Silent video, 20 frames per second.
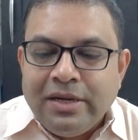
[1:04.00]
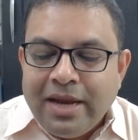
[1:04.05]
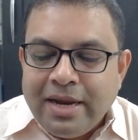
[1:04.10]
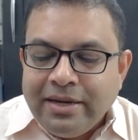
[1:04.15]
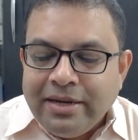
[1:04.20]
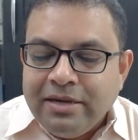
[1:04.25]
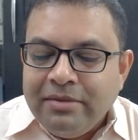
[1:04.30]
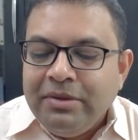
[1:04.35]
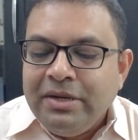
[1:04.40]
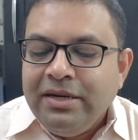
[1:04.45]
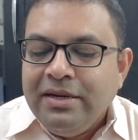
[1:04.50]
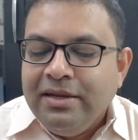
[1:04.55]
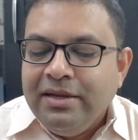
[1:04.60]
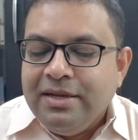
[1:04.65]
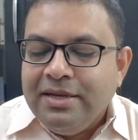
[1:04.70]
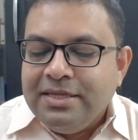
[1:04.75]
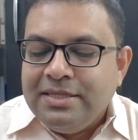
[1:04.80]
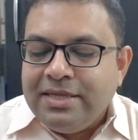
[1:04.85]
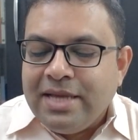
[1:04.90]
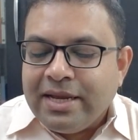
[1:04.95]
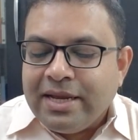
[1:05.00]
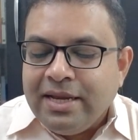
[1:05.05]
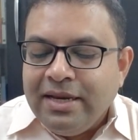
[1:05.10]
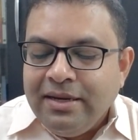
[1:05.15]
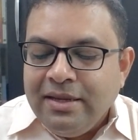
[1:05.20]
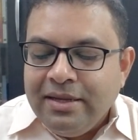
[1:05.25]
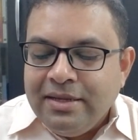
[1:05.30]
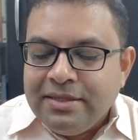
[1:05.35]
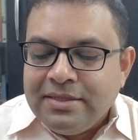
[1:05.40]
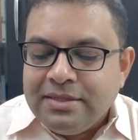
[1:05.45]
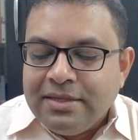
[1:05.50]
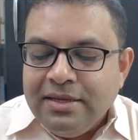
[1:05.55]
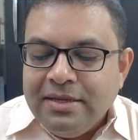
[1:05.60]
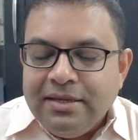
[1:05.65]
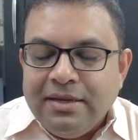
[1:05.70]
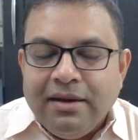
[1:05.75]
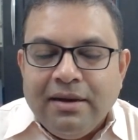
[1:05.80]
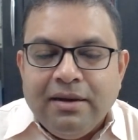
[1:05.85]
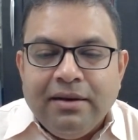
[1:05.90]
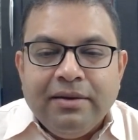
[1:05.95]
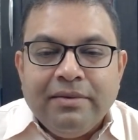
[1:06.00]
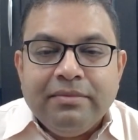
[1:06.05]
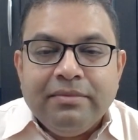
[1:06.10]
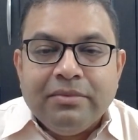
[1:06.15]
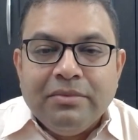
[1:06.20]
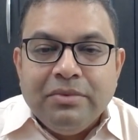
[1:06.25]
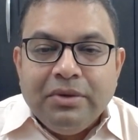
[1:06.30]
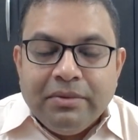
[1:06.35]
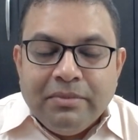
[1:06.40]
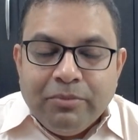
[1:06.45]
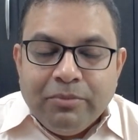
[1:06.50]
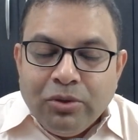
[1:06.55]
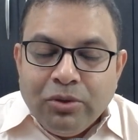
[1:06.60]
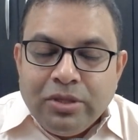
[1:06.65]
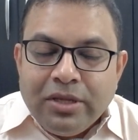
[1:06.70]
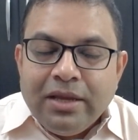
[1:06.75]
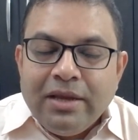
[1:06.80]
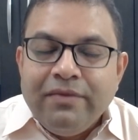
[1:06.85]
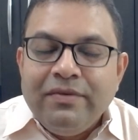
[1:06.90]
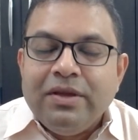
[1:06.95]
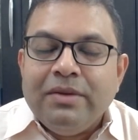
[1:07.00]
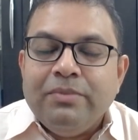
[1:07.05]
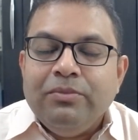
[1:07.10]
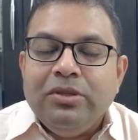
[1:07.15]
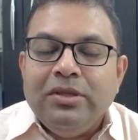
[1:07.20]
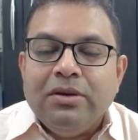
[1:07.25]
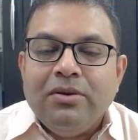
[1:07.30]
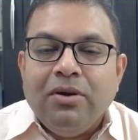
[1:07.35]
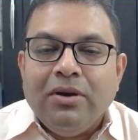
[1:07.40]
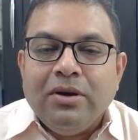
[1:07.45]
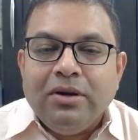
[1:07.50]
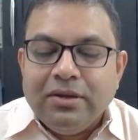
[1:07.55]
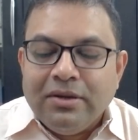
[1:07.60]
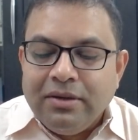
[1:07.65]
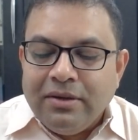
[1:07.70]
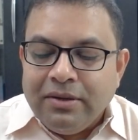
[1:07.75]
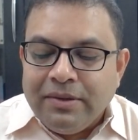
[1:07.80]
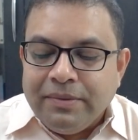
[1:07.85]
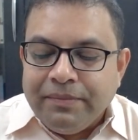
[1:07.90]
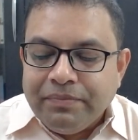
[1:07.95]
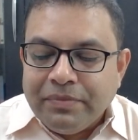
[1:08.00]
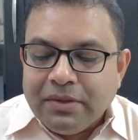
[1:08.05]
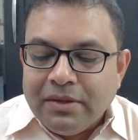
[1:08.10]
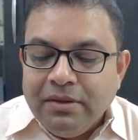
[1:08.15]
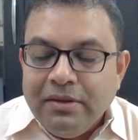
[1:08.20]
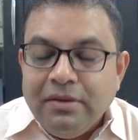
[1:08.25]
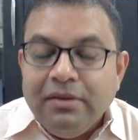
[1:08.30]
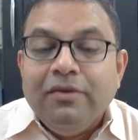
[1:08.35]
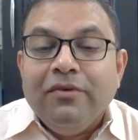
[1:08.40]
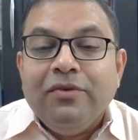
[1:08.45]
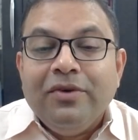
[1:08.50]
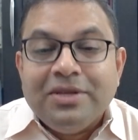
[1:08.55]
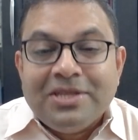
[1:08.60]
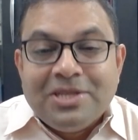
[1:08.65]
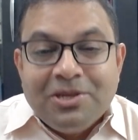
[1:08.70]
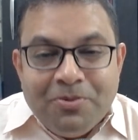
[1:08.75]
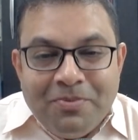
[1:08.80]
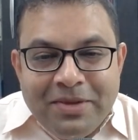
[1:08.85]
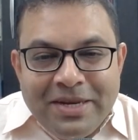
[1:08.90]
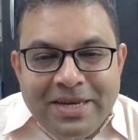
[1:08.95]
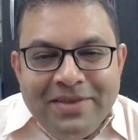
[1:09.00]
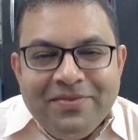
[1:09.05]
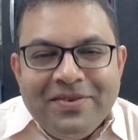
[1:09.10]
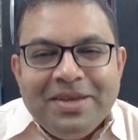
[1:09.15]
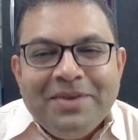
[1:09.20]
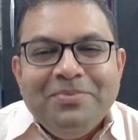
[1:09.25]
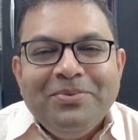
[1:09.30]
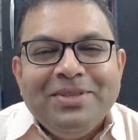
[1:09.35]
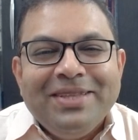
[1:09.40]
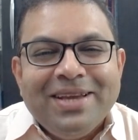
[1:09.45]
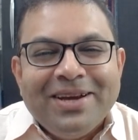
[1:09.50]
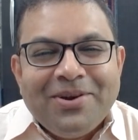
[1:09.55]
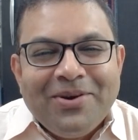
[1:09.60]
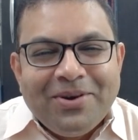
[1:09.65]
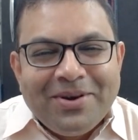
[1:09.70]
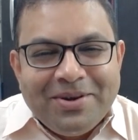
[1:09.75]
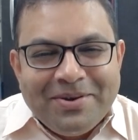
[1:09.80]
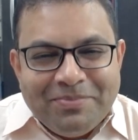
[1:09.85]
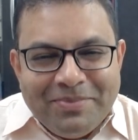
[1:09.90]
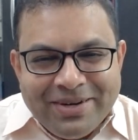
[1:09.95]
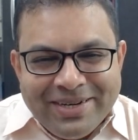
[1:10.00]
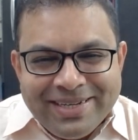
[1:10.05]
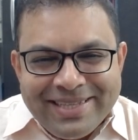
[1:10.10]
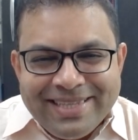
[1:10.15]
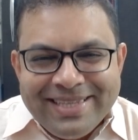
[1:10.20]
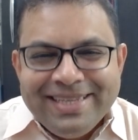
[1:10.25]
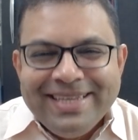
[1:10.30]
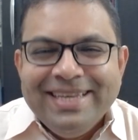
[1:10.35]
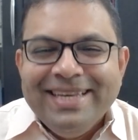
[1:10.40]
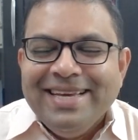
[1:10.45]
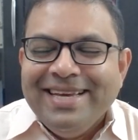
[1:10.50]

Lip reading: enlightenment. Second is Bodh Gaya, where Buddha got, first Lumbini, where Buddha got birth.